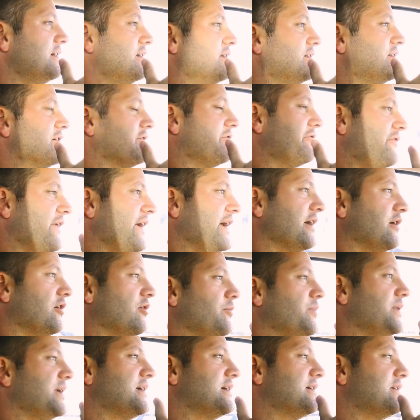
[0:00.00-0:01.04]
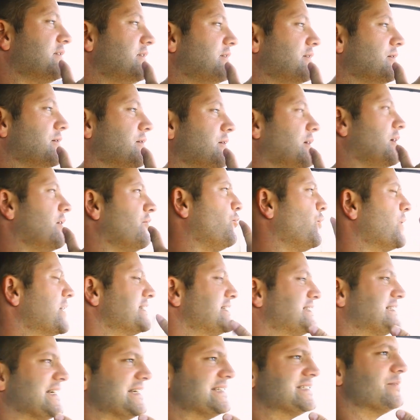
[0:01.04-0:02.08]
to fail because of what
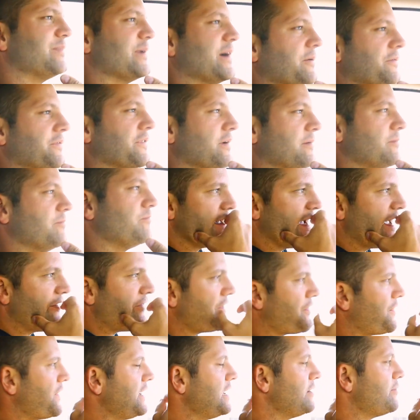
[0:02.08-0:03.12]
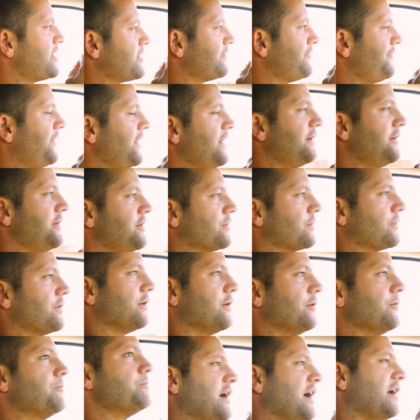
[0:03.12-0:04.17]
it says about them. And the thing about a failure,
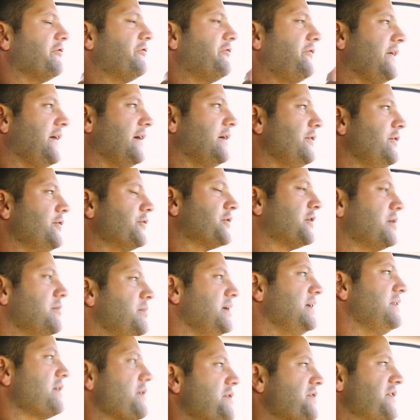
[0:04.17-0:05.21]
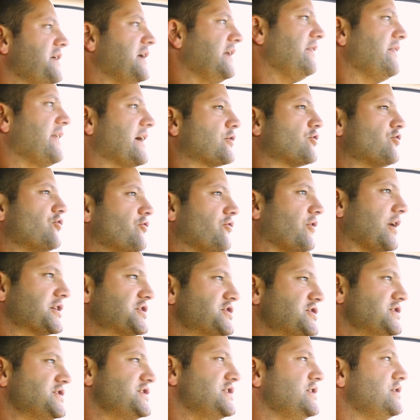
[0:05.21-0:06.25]
though, a failure can be the thing that
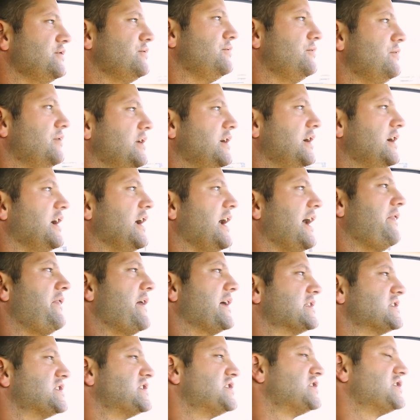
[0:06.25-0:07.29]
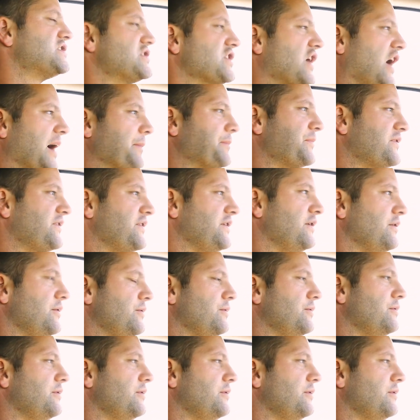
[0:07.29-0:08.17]
crushes you and that stops you,